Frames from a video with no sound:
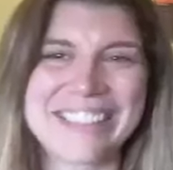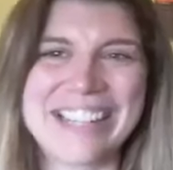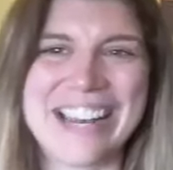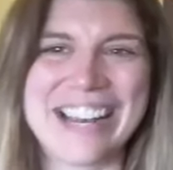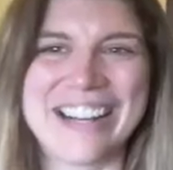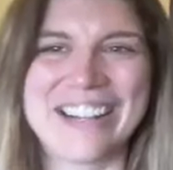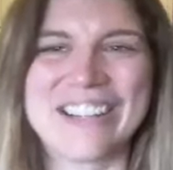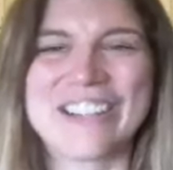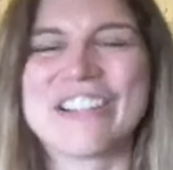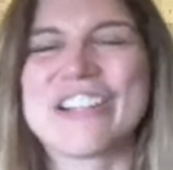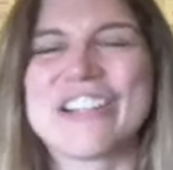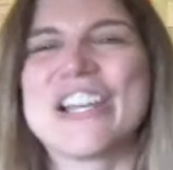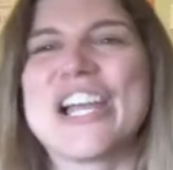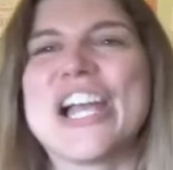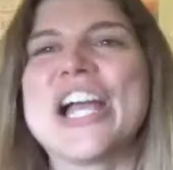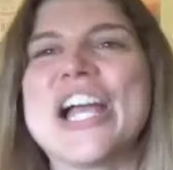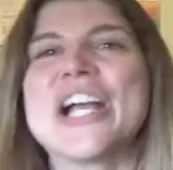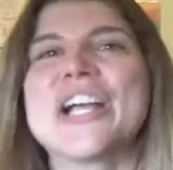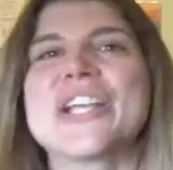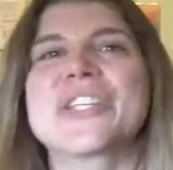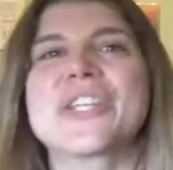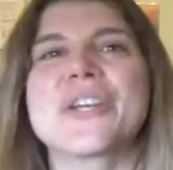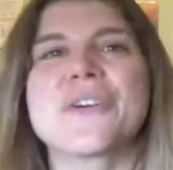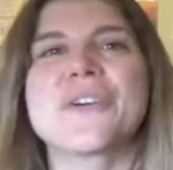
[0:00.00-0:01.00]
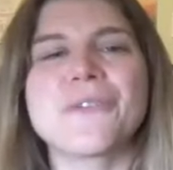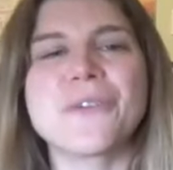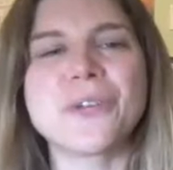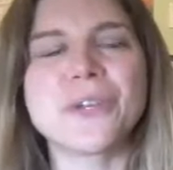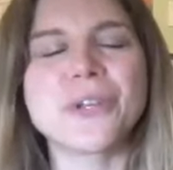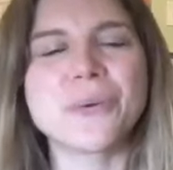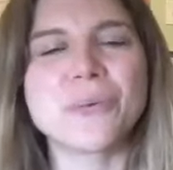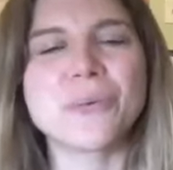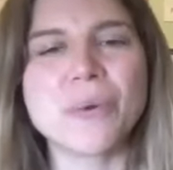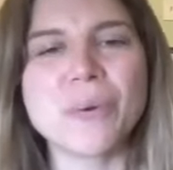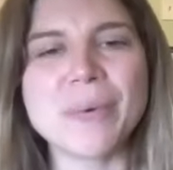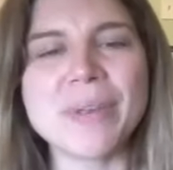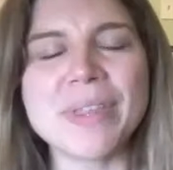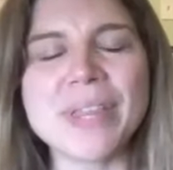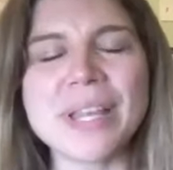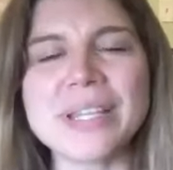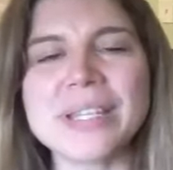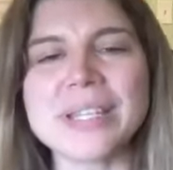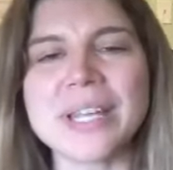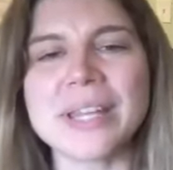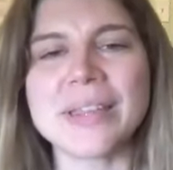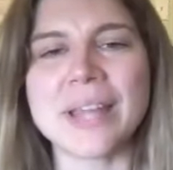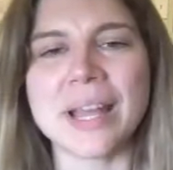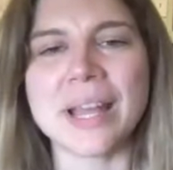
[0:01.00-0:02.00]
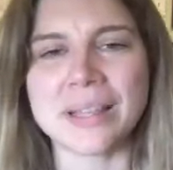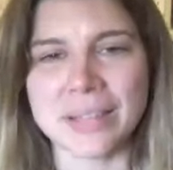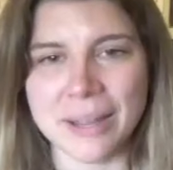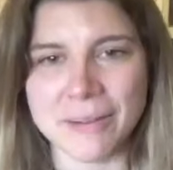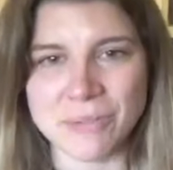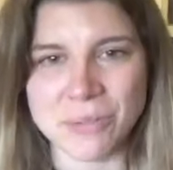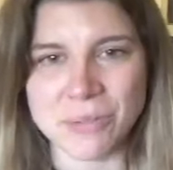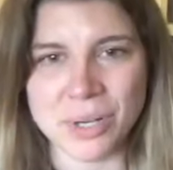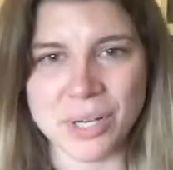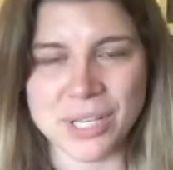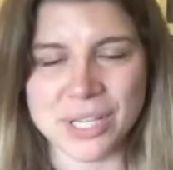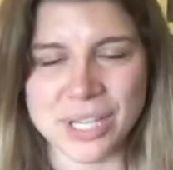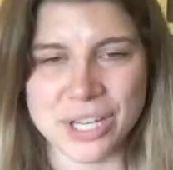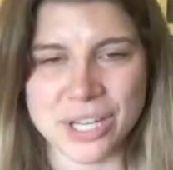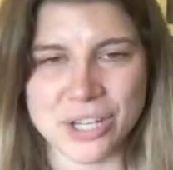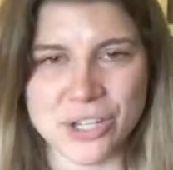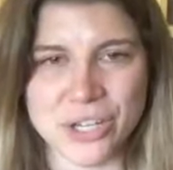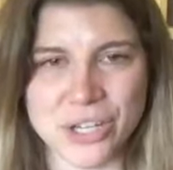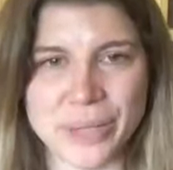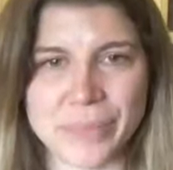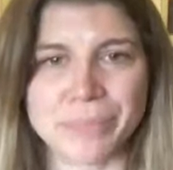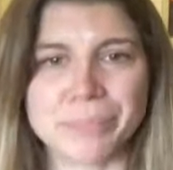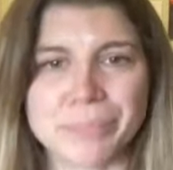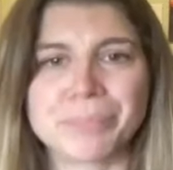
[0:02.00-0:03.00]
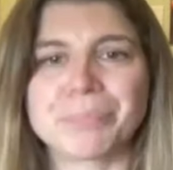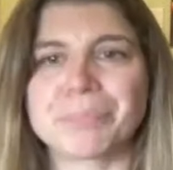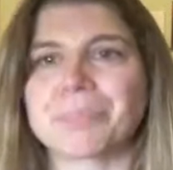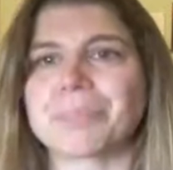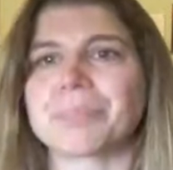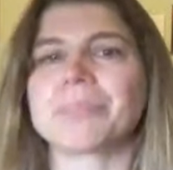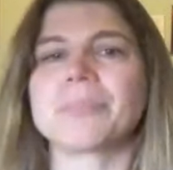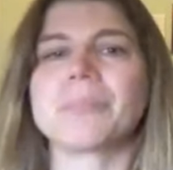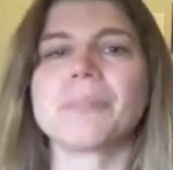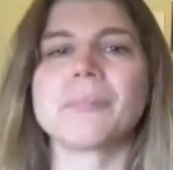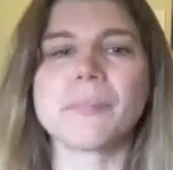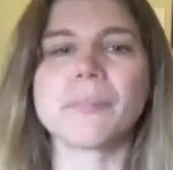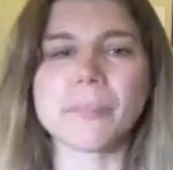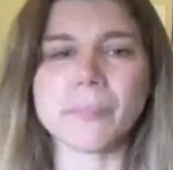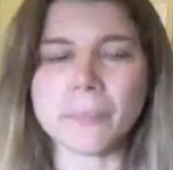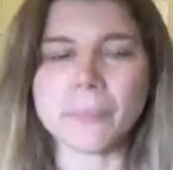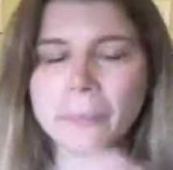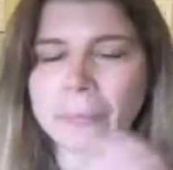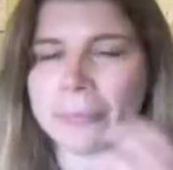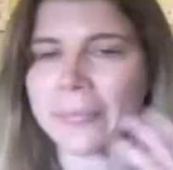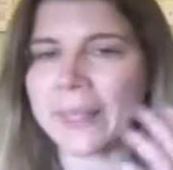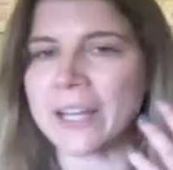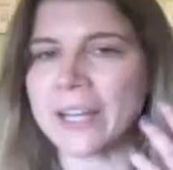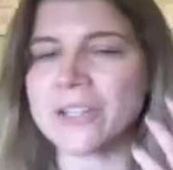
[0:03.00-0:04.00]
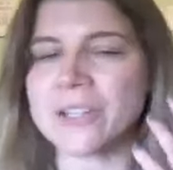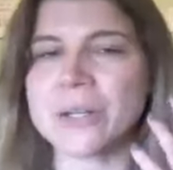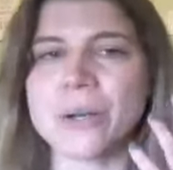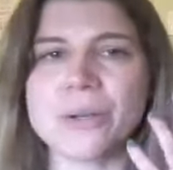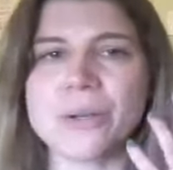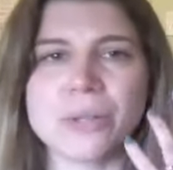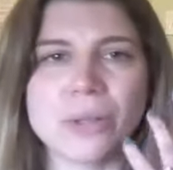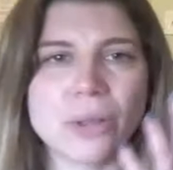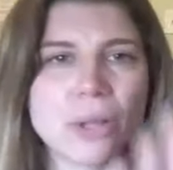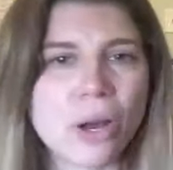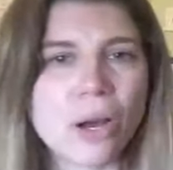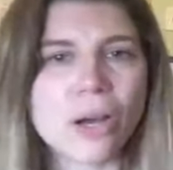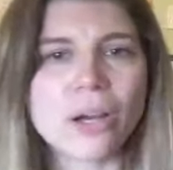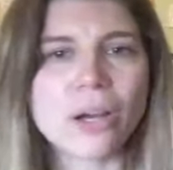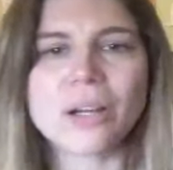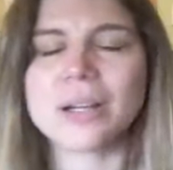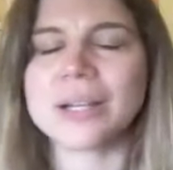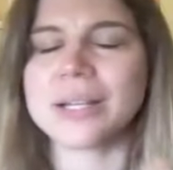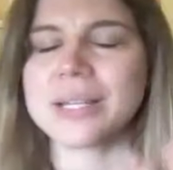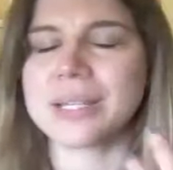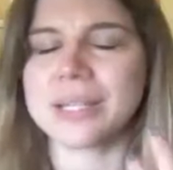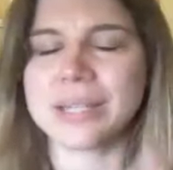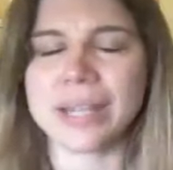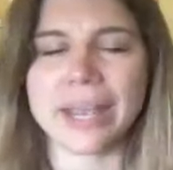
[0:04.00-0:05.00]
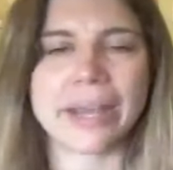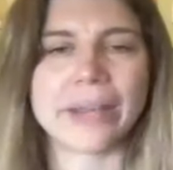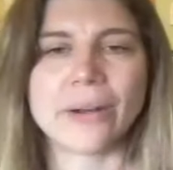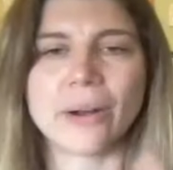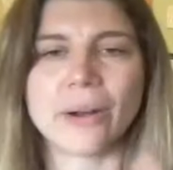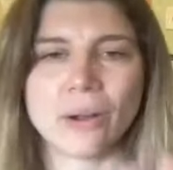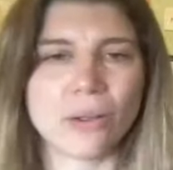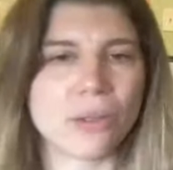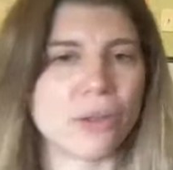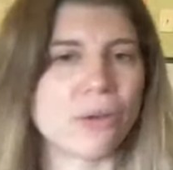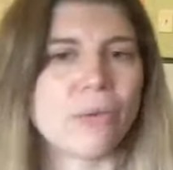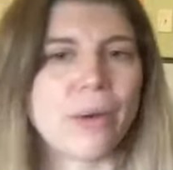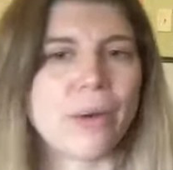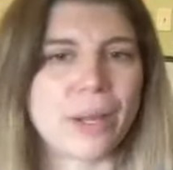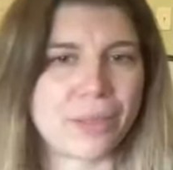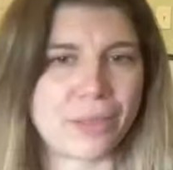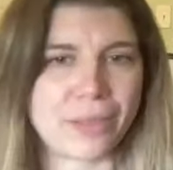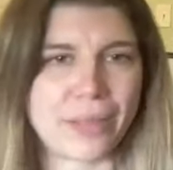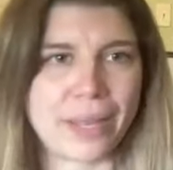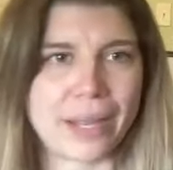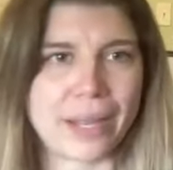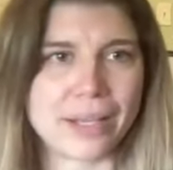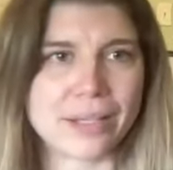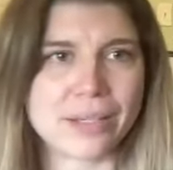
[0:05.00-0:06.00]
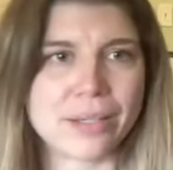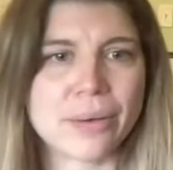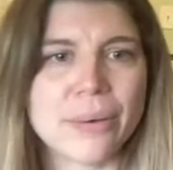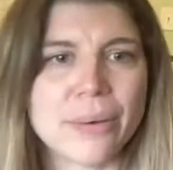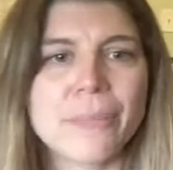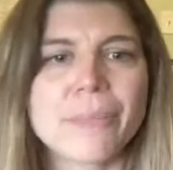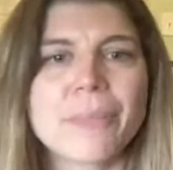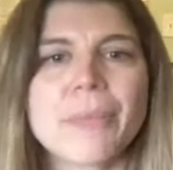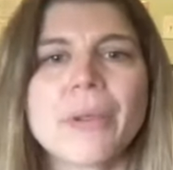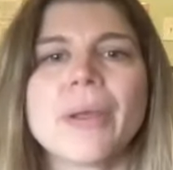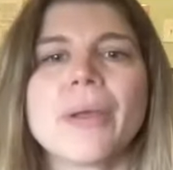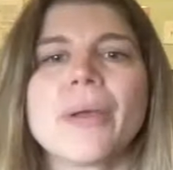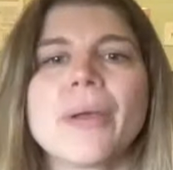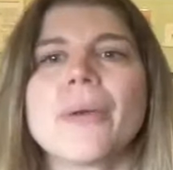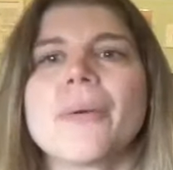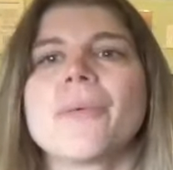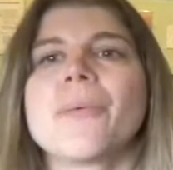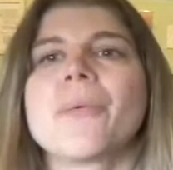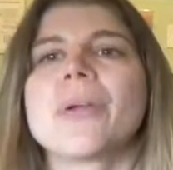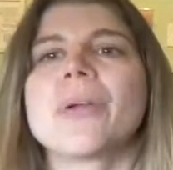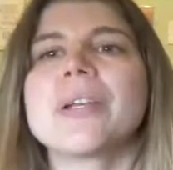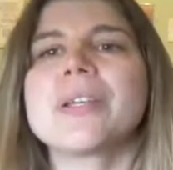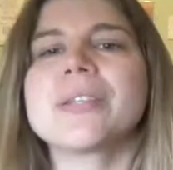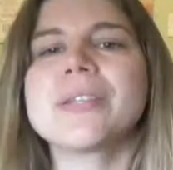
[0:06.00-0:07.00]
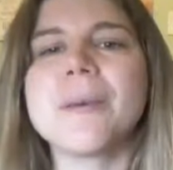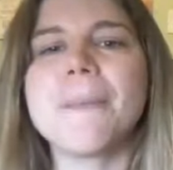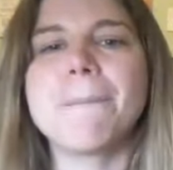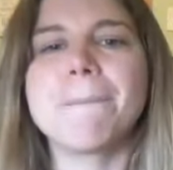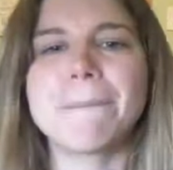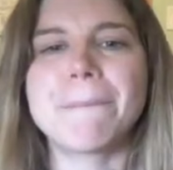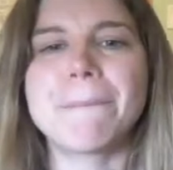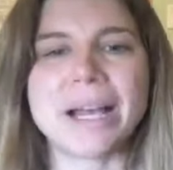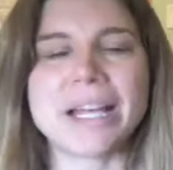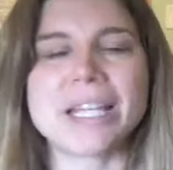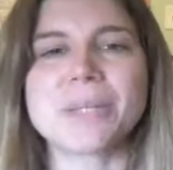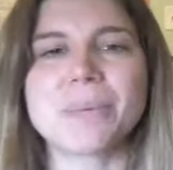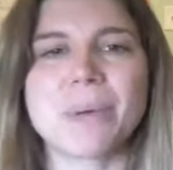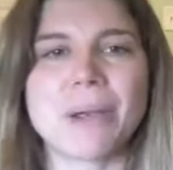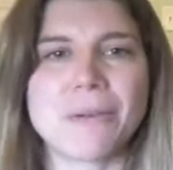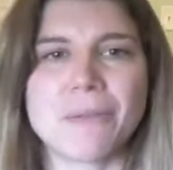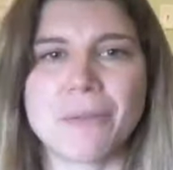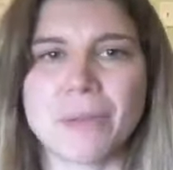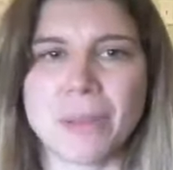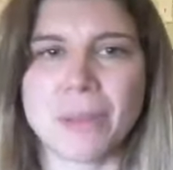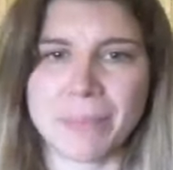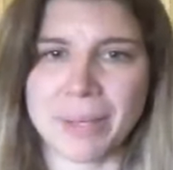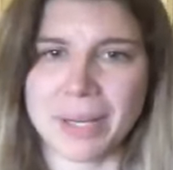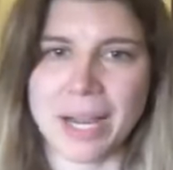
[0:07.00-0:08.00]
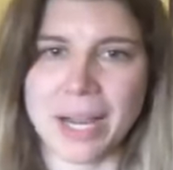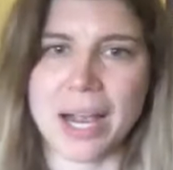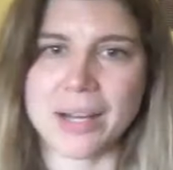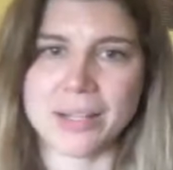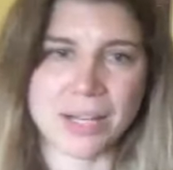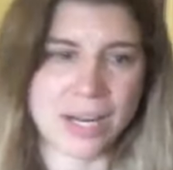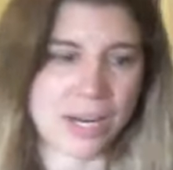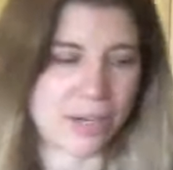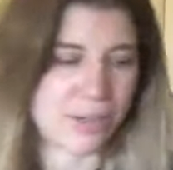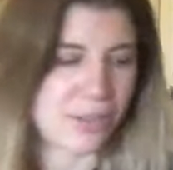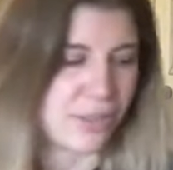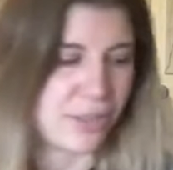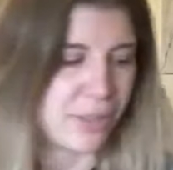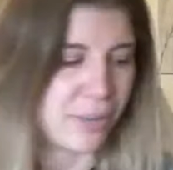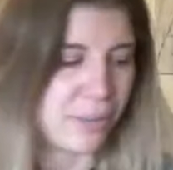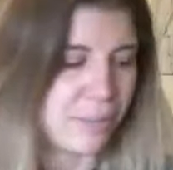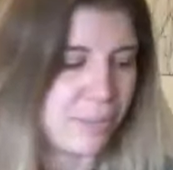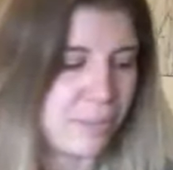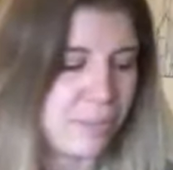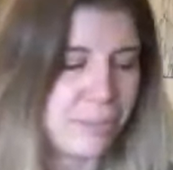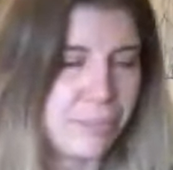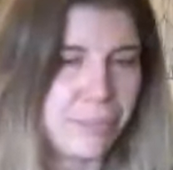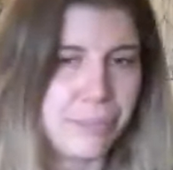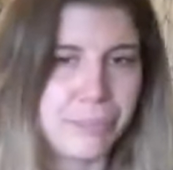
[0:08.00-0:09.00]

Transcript: no so for the woman that's in that life transition and she goes laura is saying all the right things what is the best way for them to contact you?